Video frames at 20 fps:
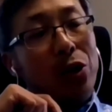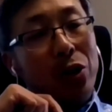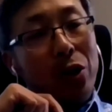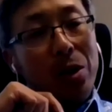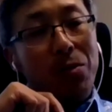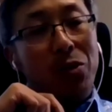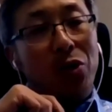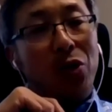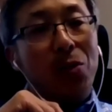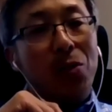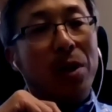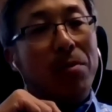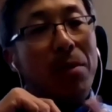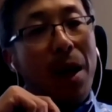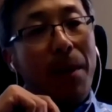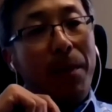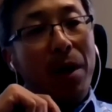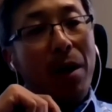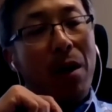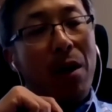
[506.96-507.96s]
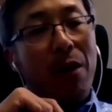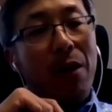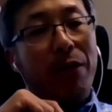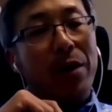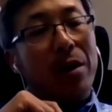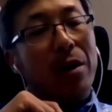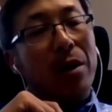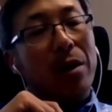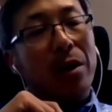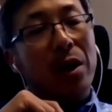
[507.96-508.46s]
seems to be maybe
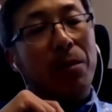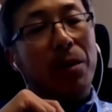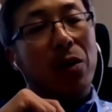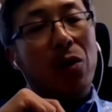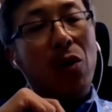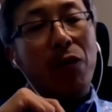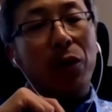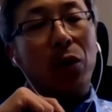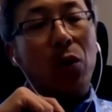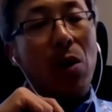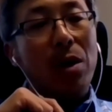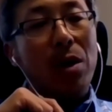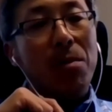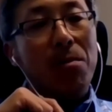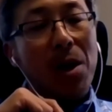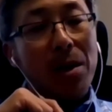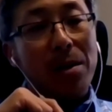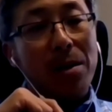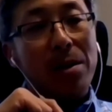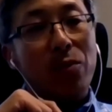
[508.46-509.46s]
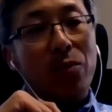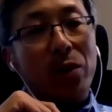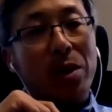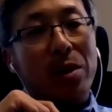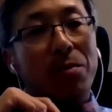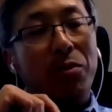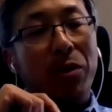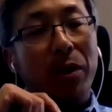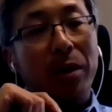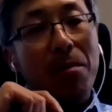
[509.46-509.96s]
hovering a little bit over 20 months, which
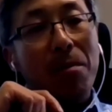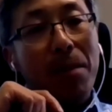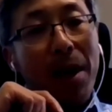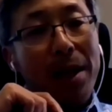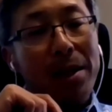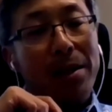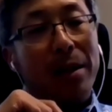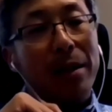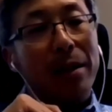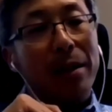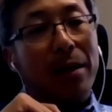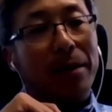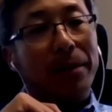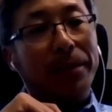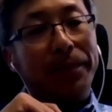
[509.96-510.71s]
is pretty amazing.